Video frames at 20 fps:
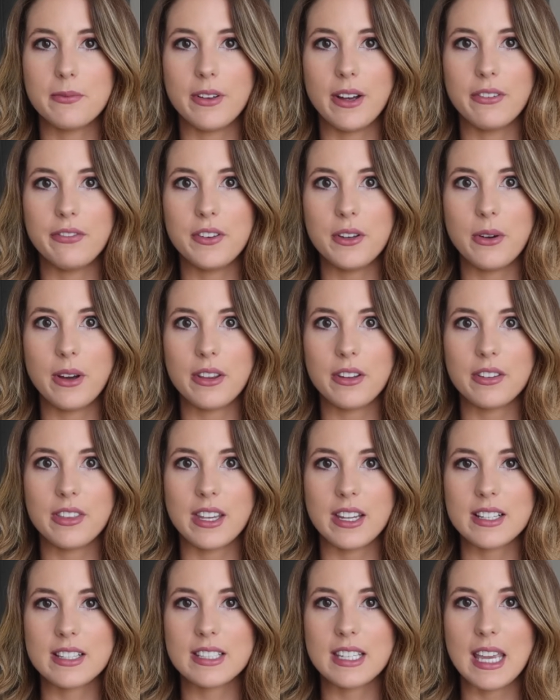a few other
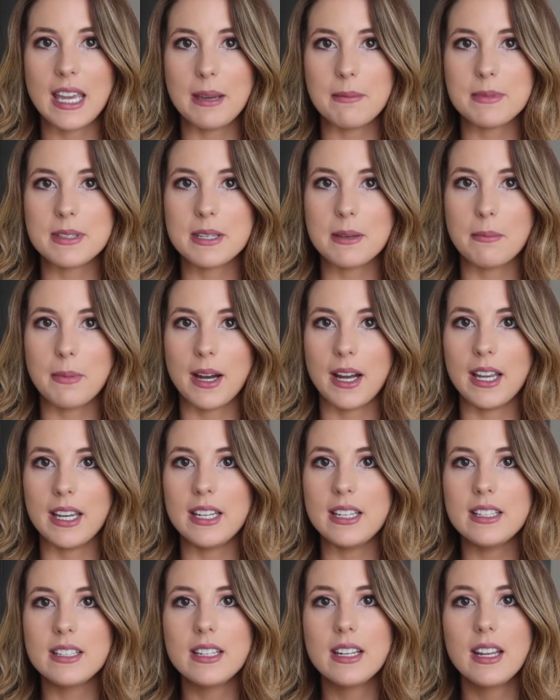things came to
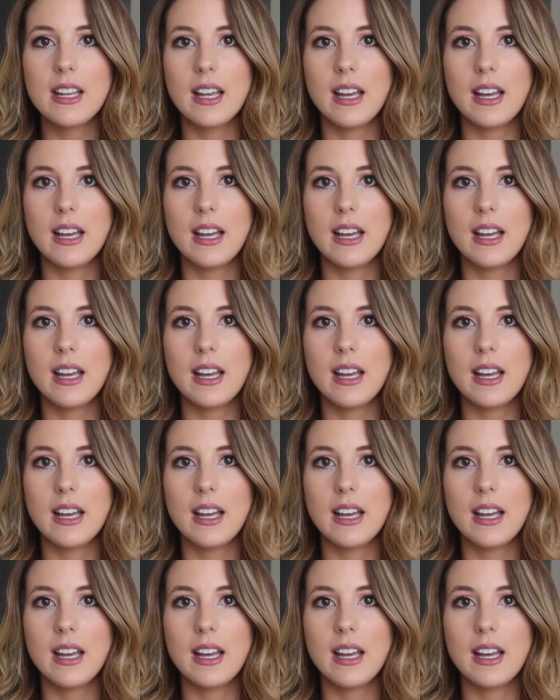mind.